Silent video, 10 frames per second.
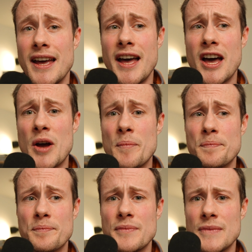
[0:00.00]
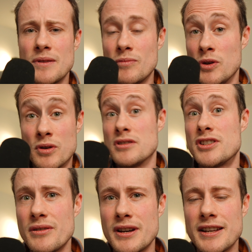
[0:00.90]
You can
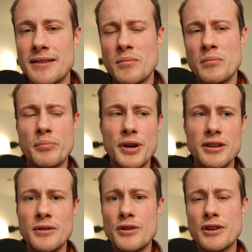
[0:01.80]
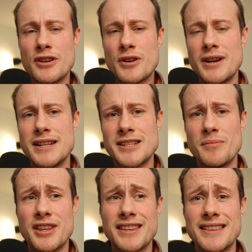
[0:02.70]
do it, but you're not going to create
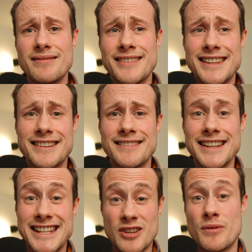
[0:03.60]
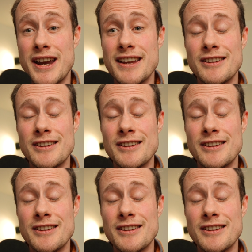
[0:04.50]
something that is great.